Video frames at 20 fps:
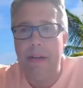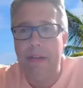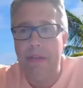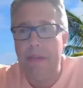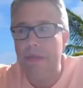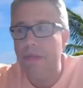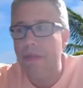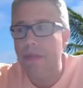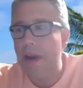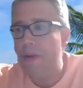
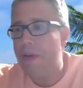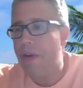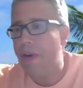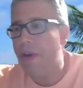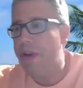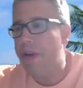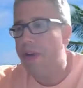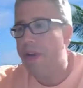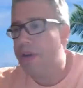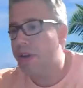very
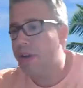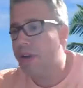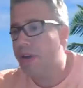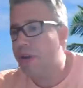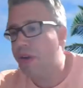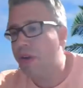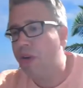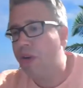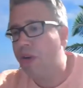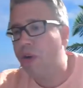
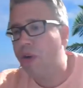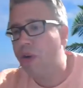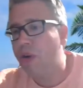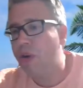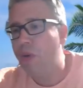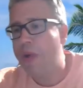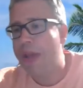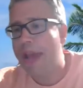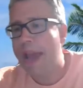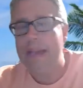
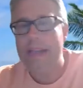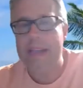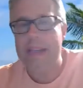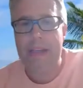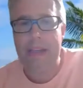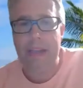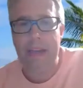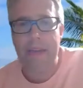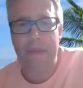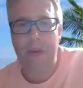
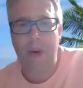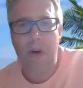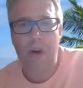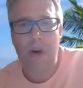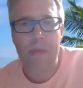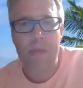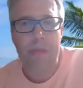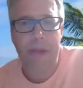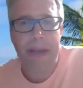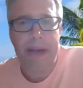creative
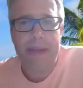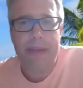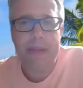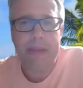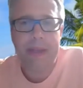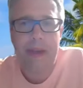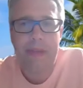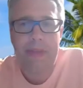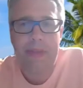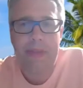harp
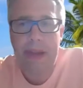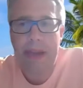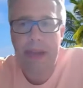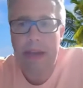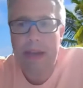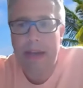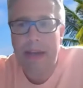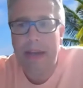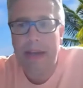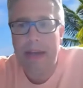players, I
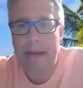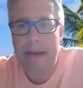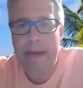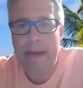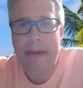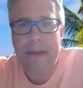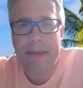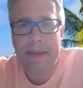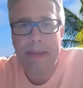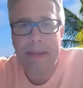think,
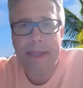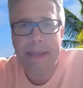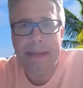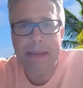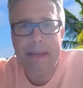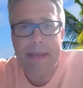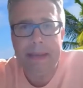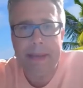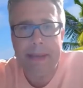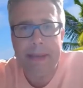
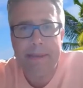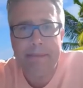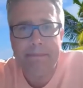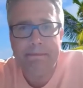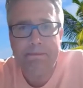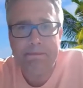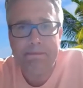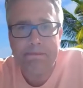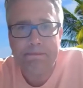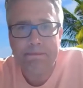in
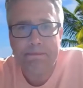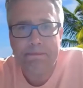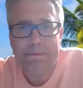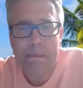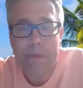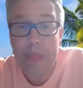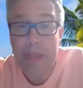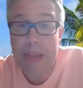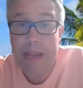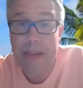the
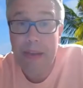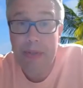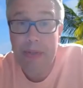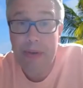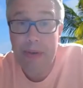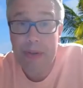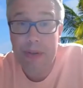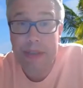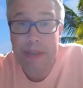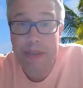
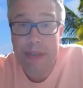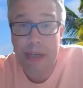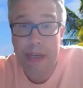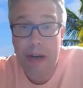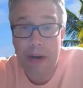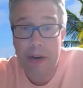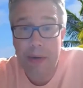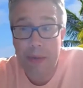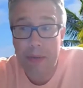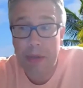30s
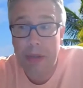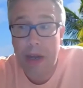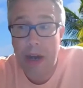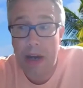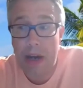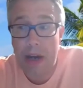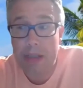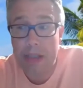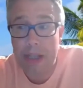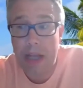are
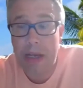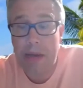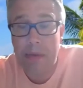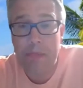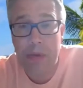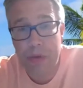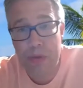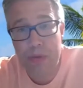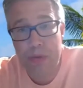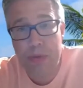guys like
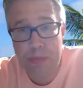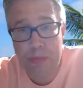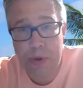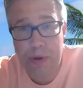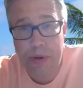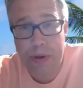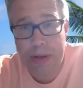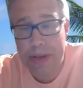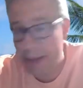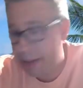Blues
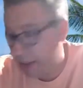Birdhead